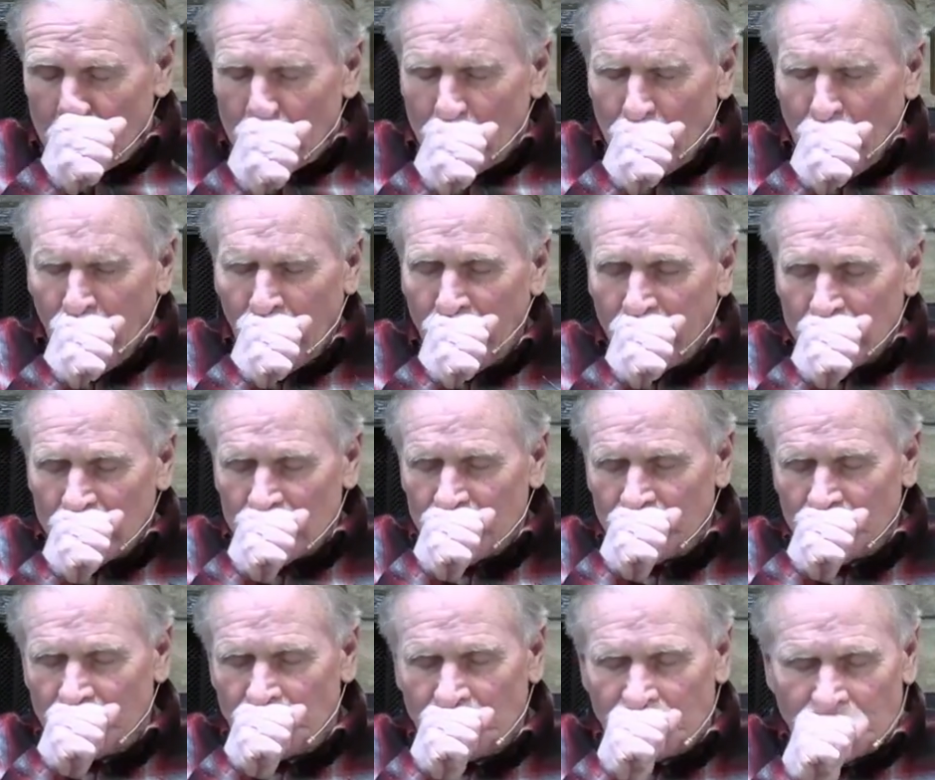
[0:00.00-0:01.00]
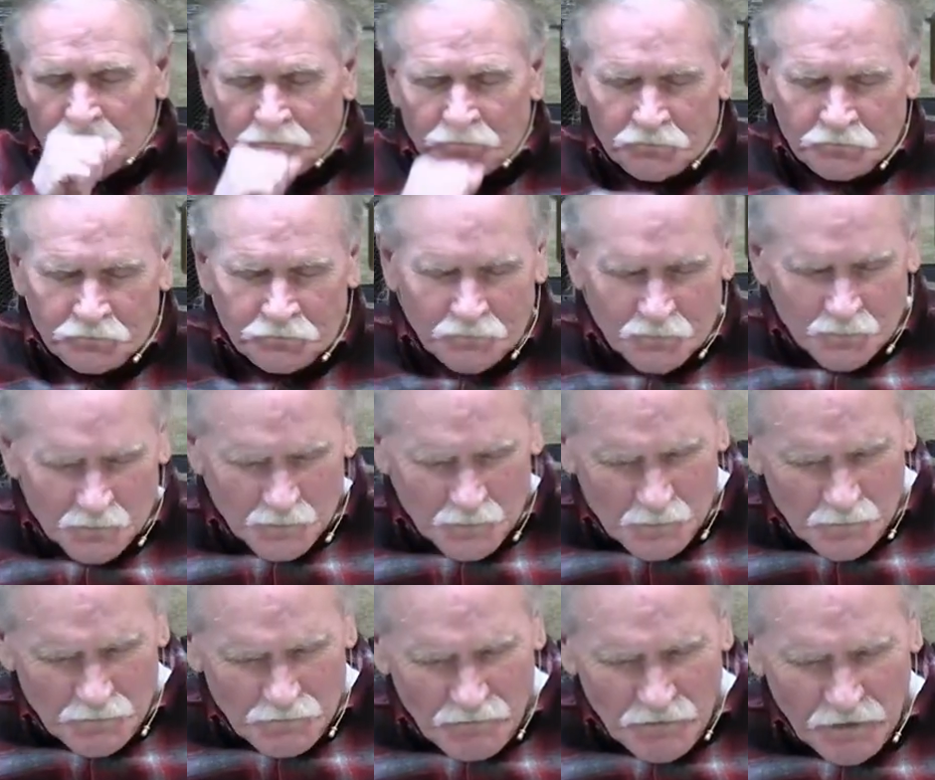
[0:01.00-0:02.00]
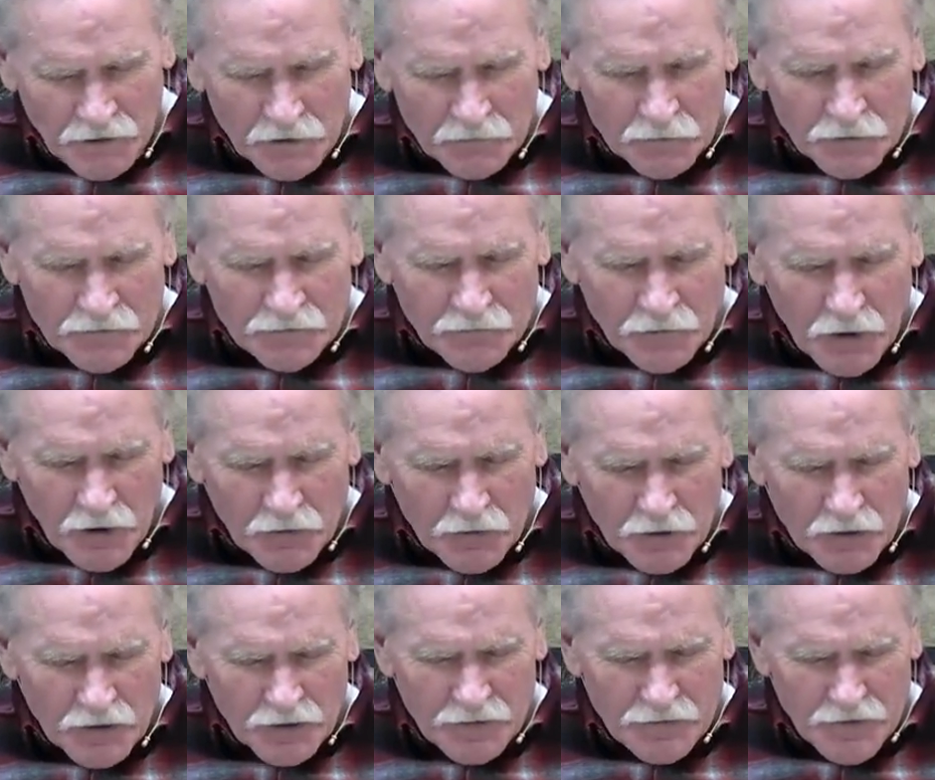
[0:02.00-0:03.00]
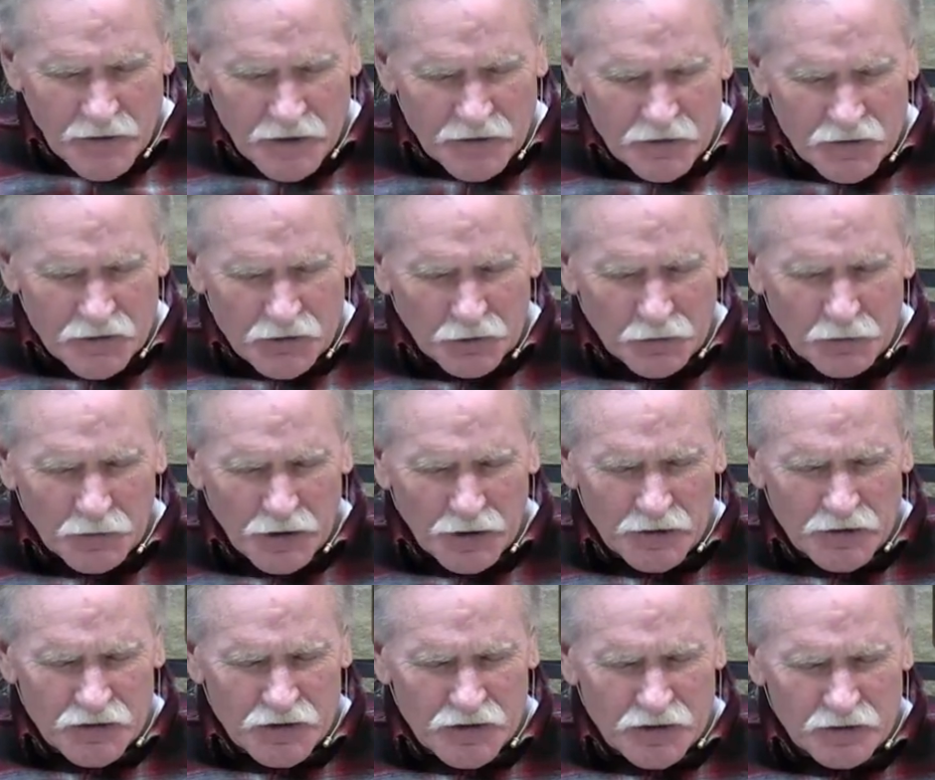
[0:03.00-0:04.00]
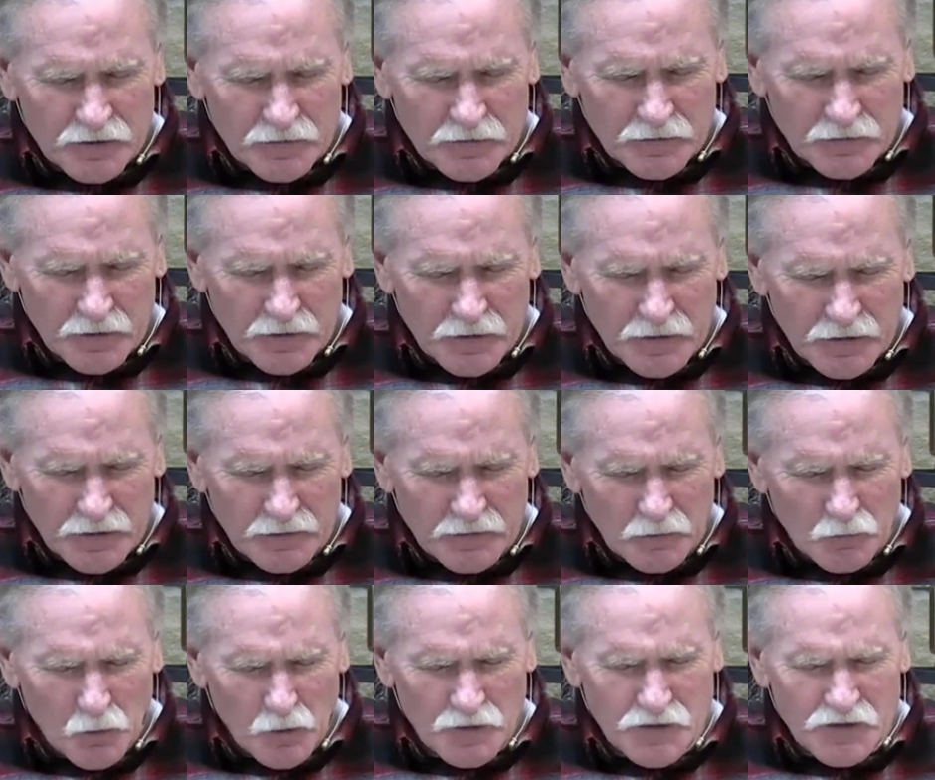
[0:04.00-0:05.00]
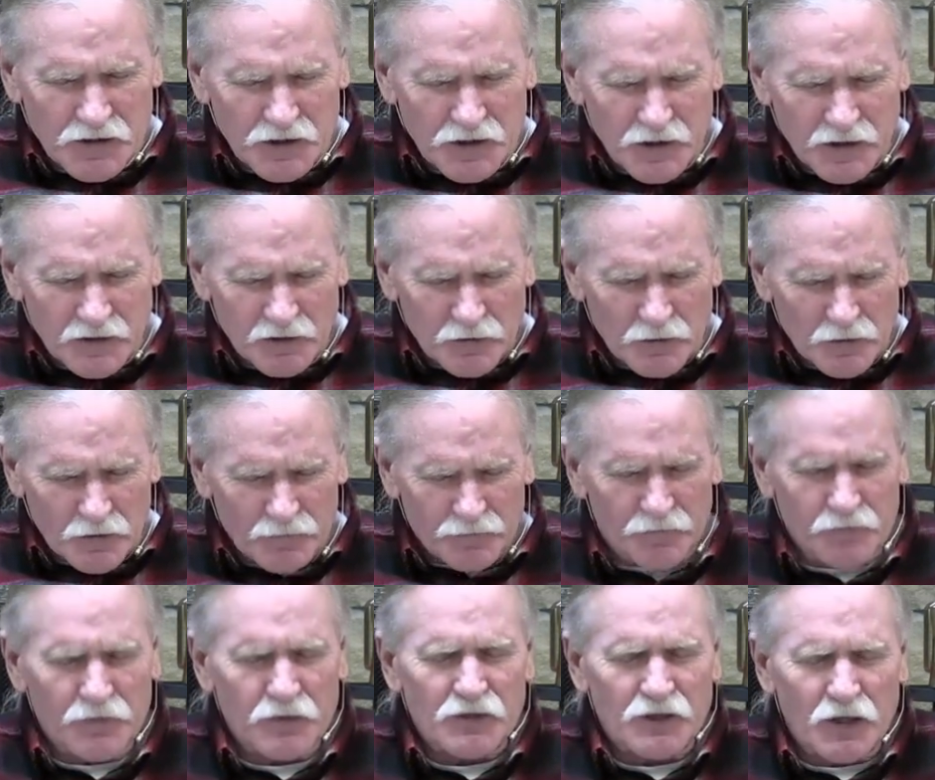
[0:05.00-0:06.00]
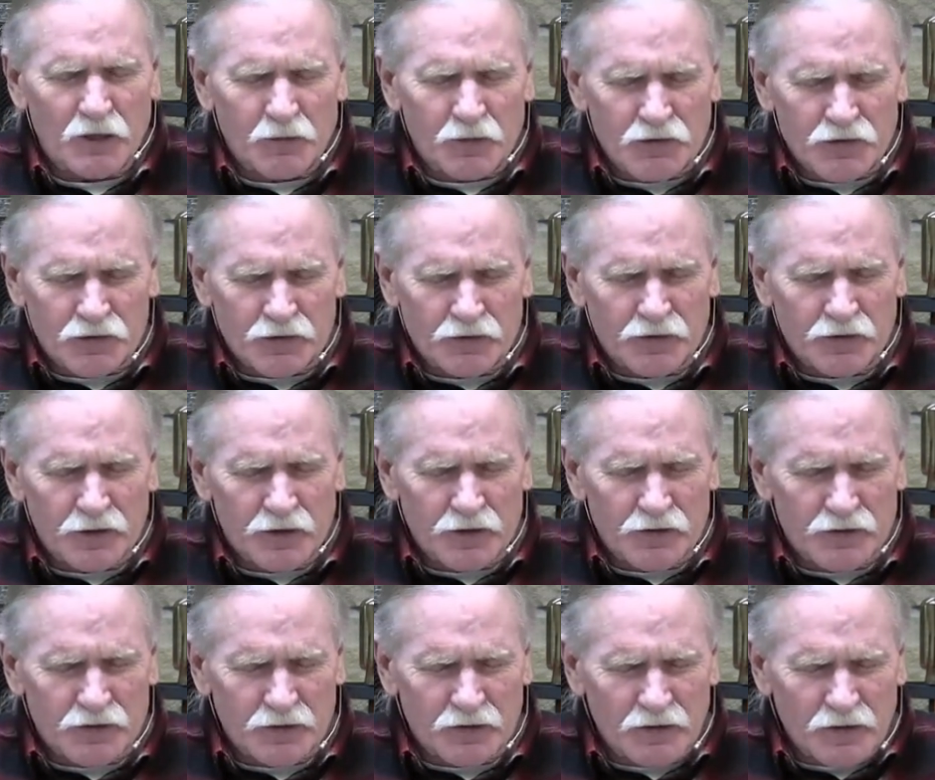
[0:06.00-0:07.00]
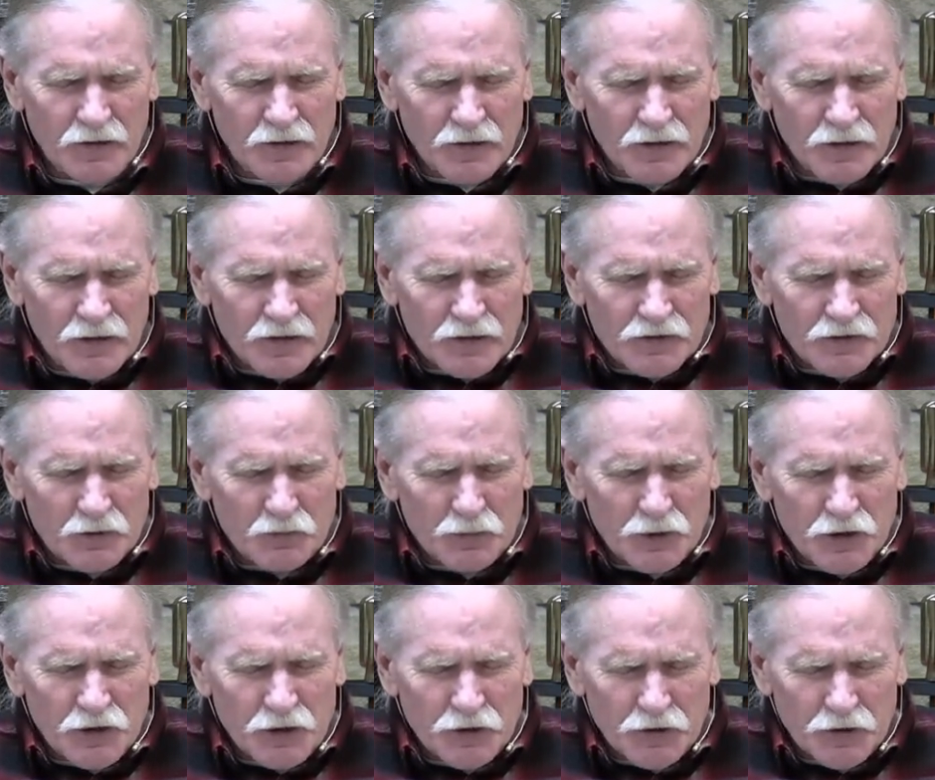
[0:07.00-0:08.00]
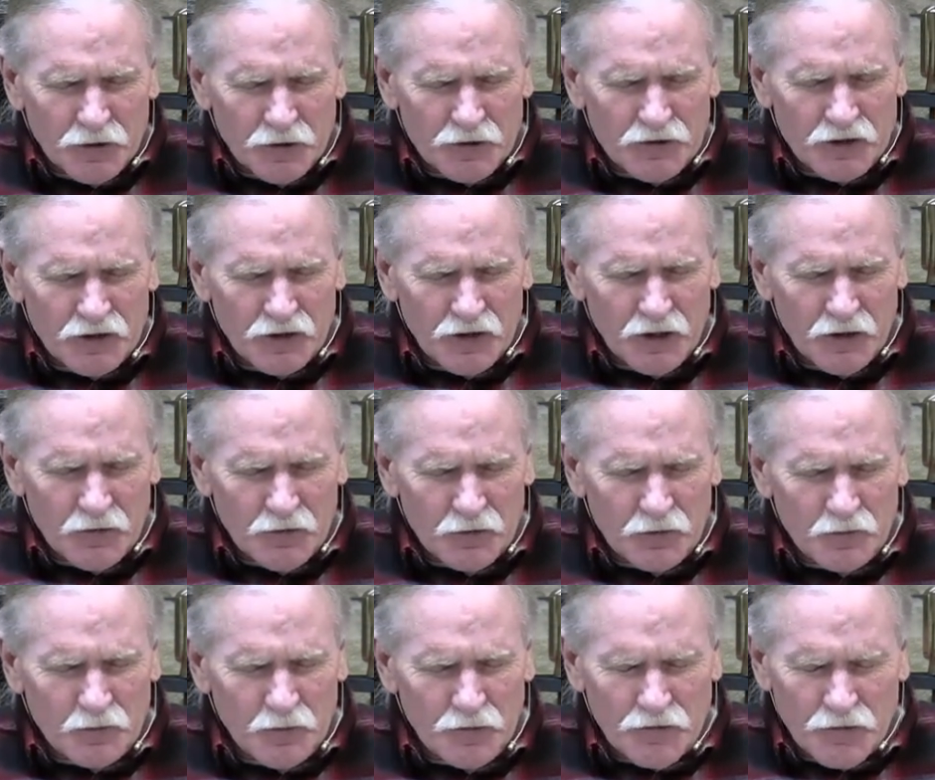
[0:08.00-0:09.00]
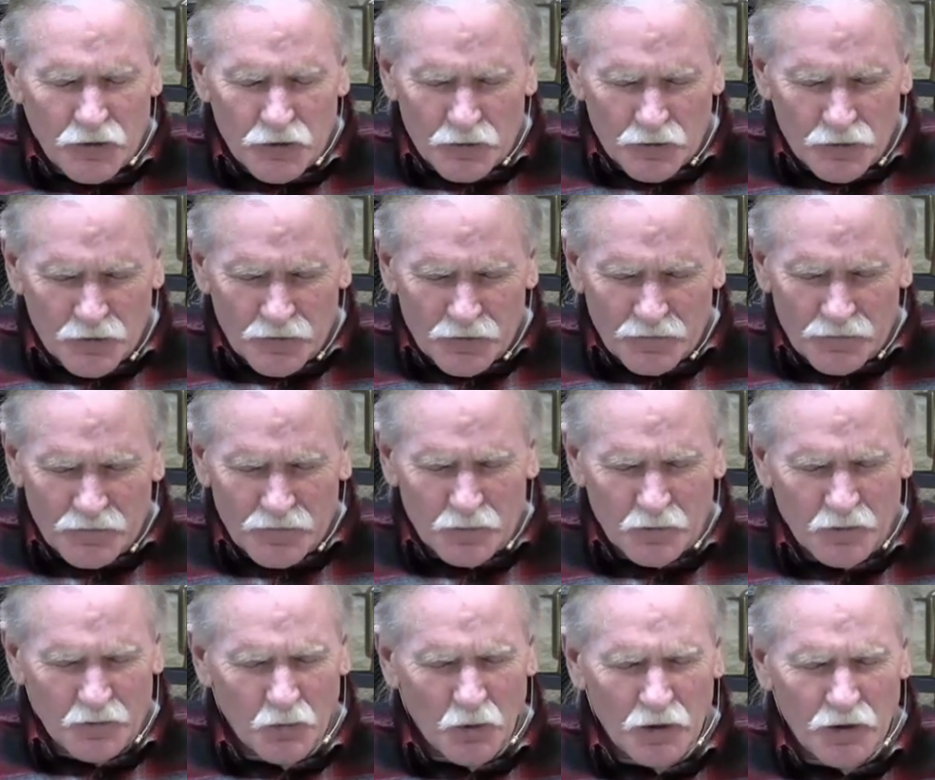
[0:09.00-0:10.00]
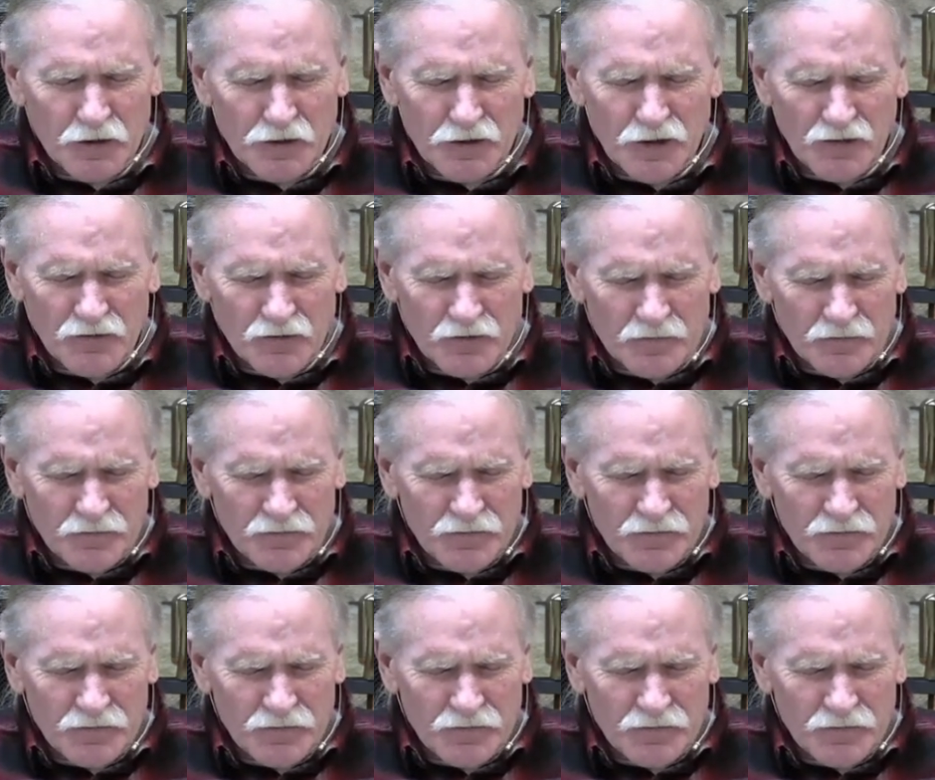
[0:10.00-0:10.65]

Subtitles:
Heavenly Father, thank you so much once again, Lord, for this opportunity to be here together with you, with one another.